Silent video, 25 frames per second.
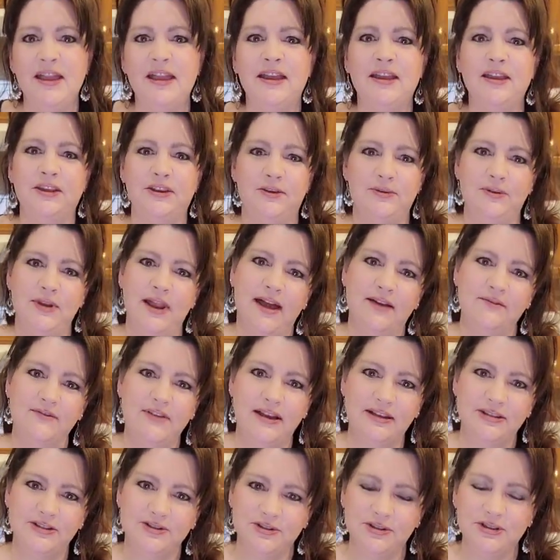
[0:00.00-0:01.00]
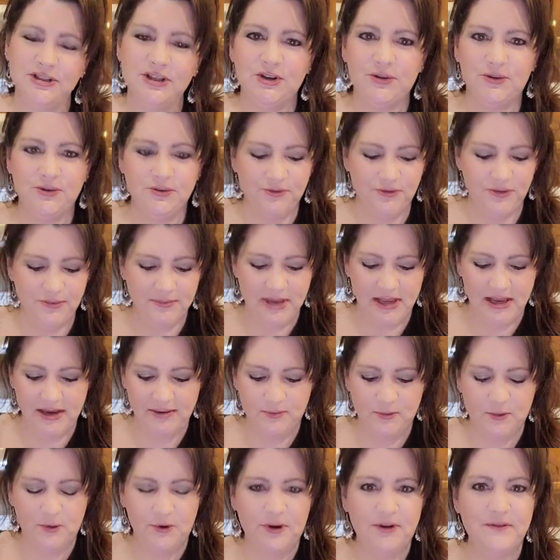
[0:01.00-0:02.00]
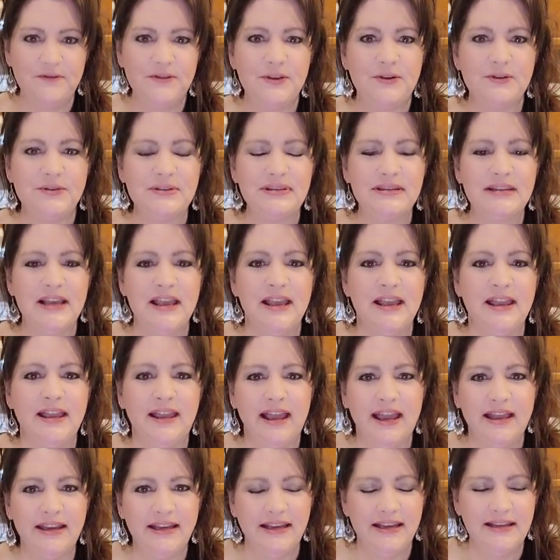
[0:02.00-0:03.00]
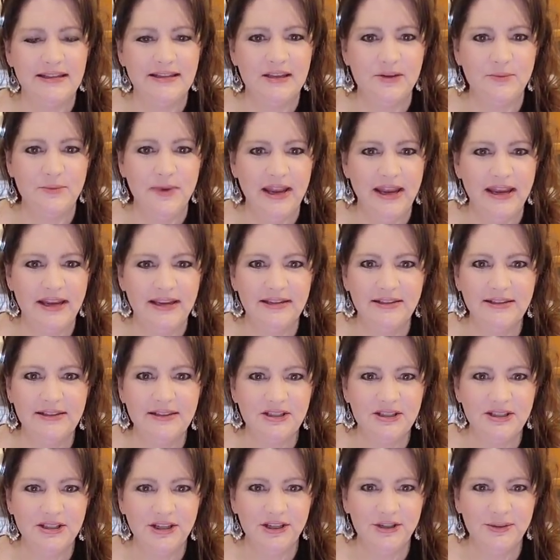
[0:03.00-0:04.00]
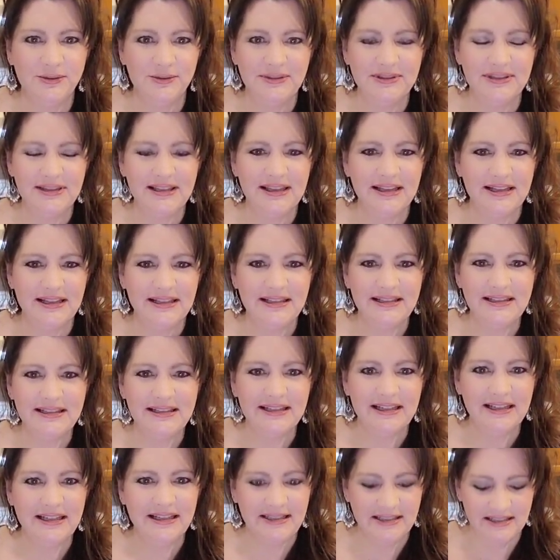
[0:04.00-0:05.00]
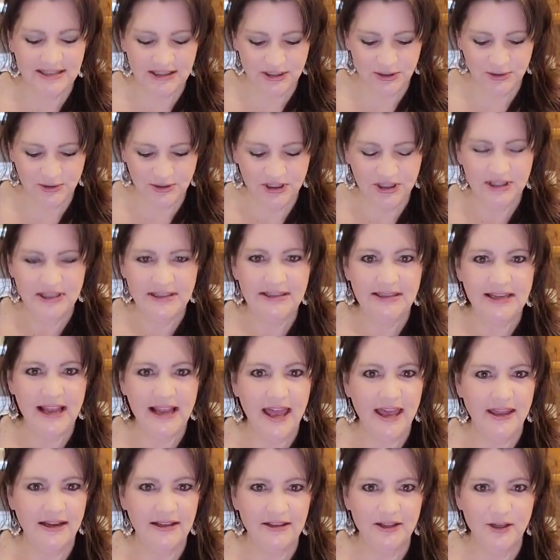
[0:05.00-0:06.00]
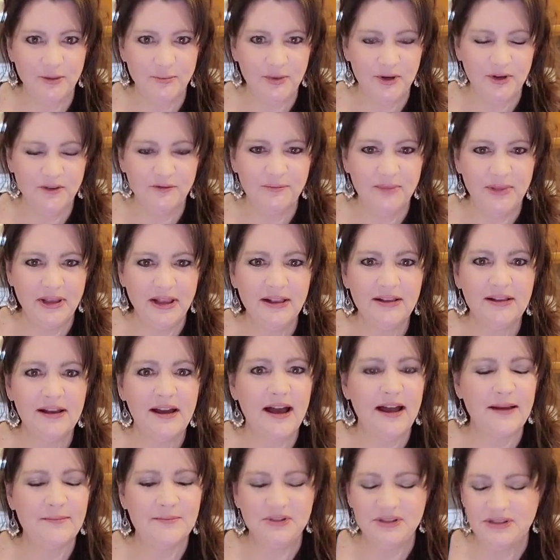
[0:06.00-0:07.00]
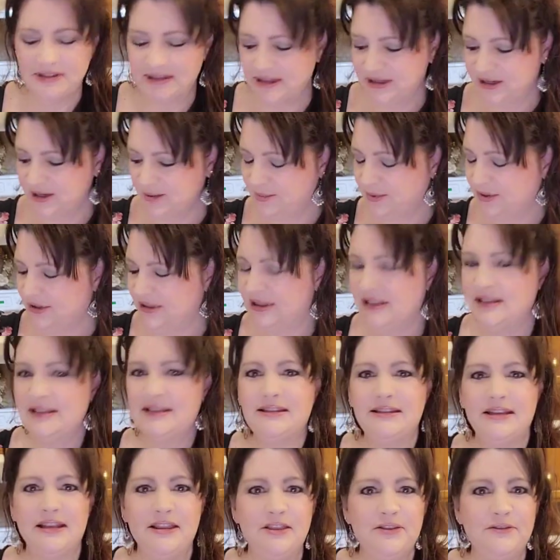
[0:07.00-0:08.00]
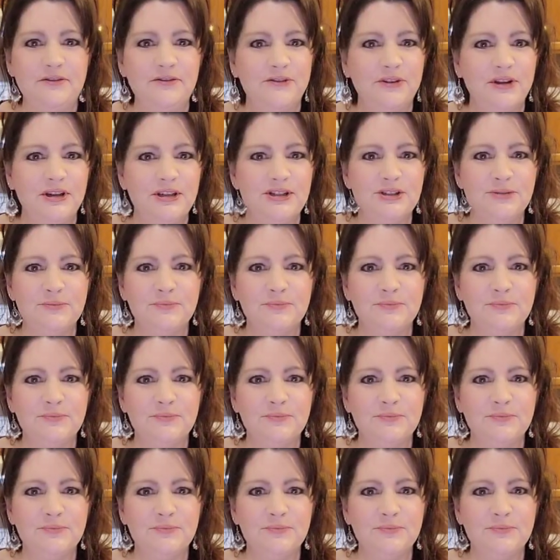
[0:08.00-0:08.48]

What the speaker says: you'd have extra dough for making more of those, an easy way to use this is to just add a little bit of milk. I'm just going to put this in the fridge